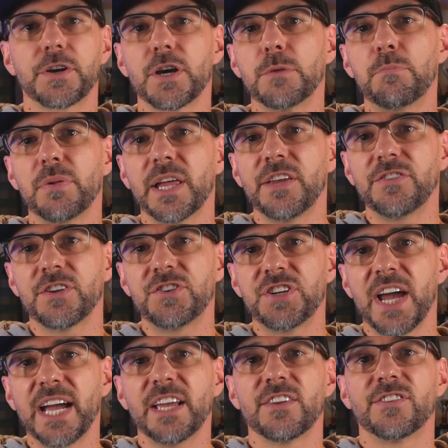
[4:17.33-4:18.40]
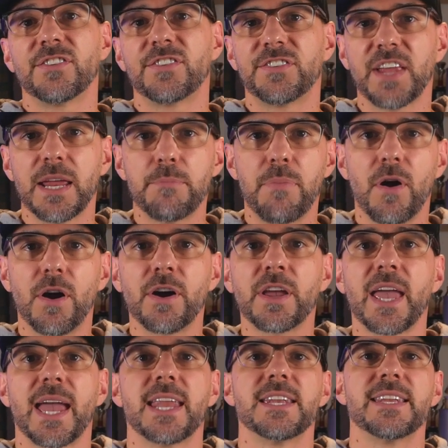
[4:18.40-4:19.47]
good place to check is state
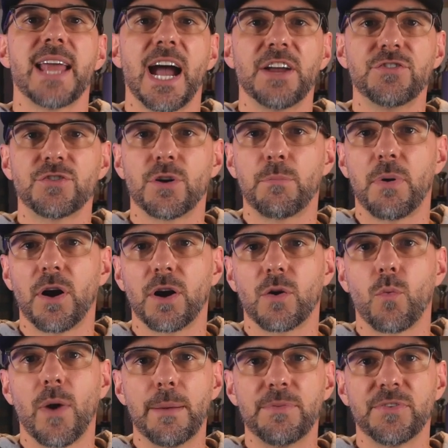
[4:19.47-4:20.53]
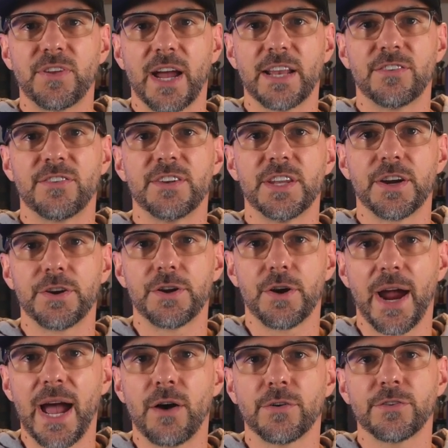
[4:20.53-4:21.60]
park and national park websites near your
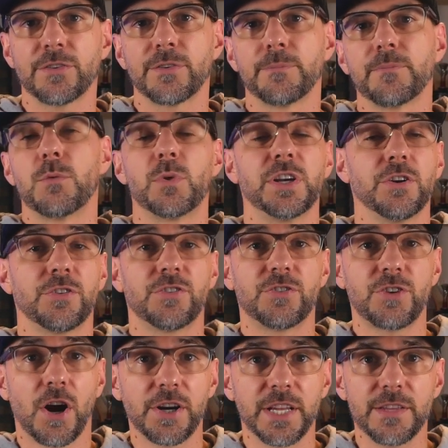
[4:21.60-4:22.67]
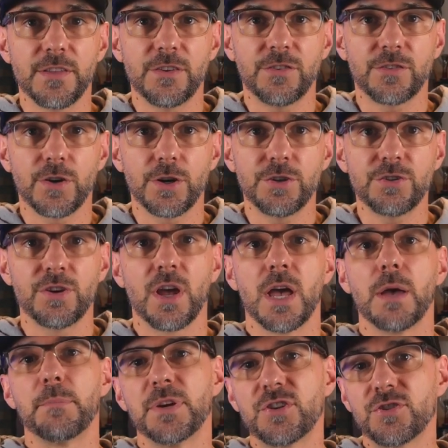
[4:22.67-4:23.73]
house. And when you're starting this search,
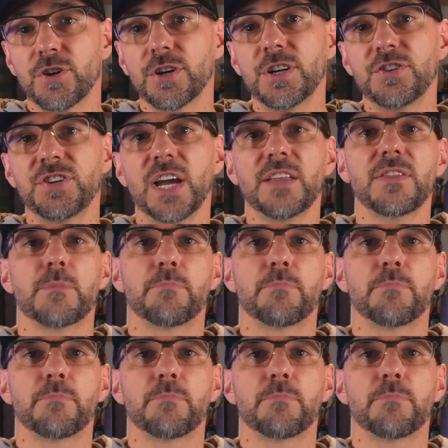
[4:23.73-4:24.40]
be sure to check the